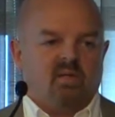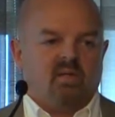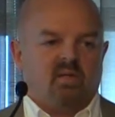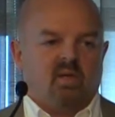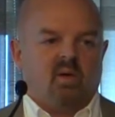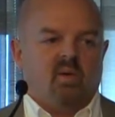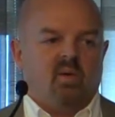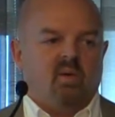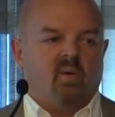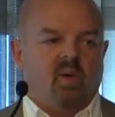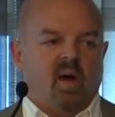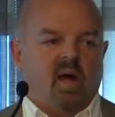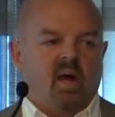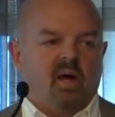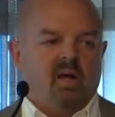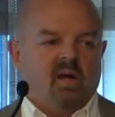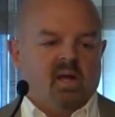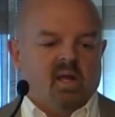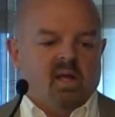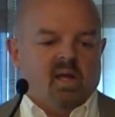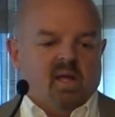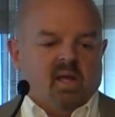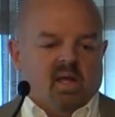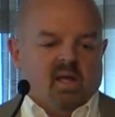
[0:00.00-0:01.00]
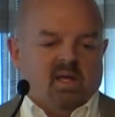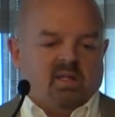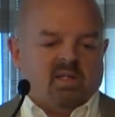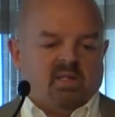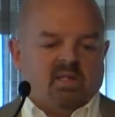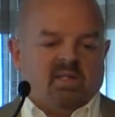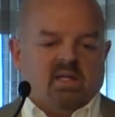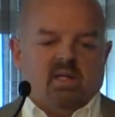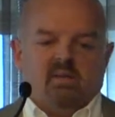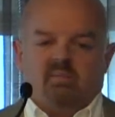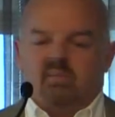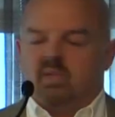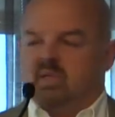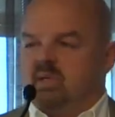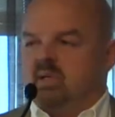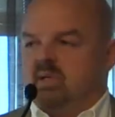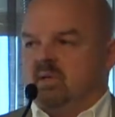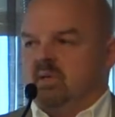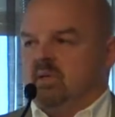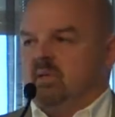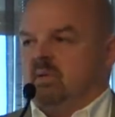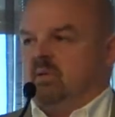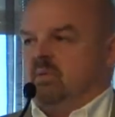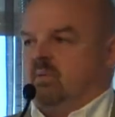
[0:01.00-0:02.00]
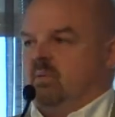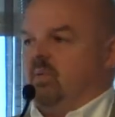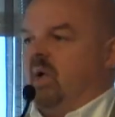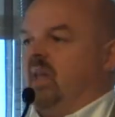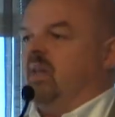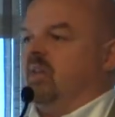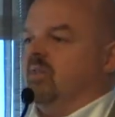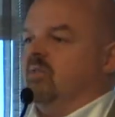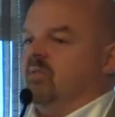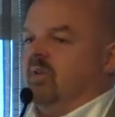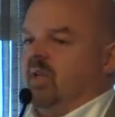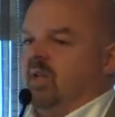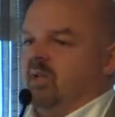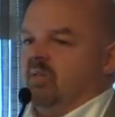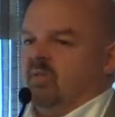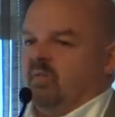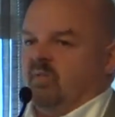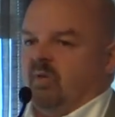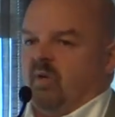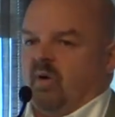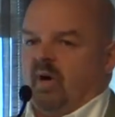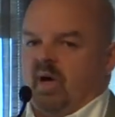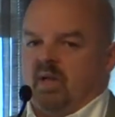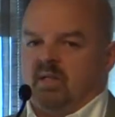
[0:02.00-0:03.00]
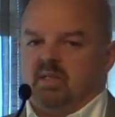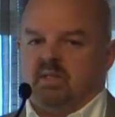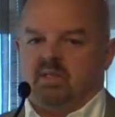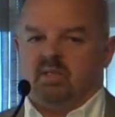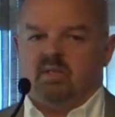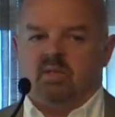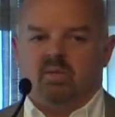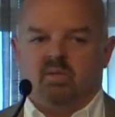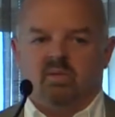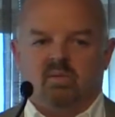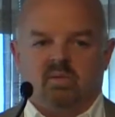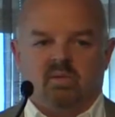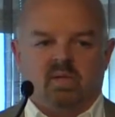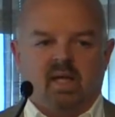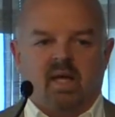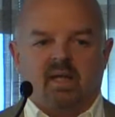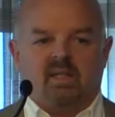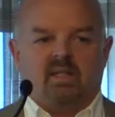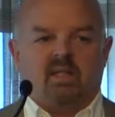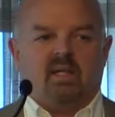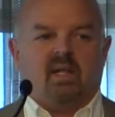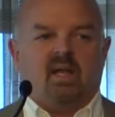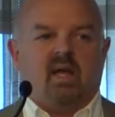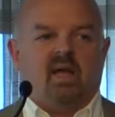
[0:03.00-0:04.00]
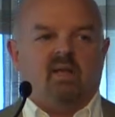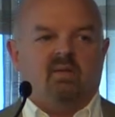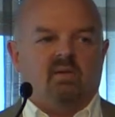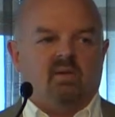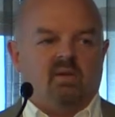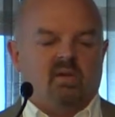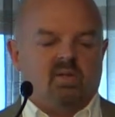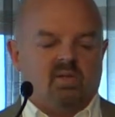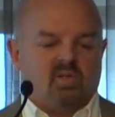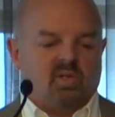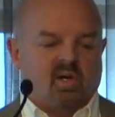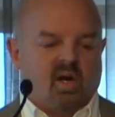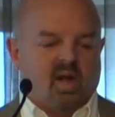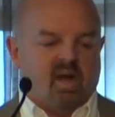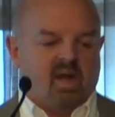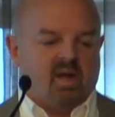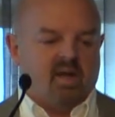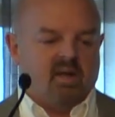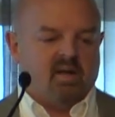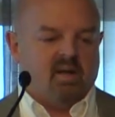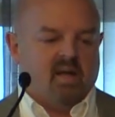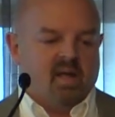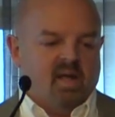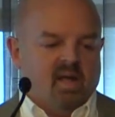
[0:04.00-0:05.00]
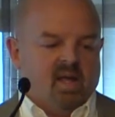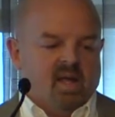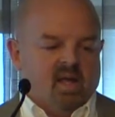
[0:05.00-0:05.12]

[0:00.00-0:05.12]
So it seemed relevant for us to get together and try and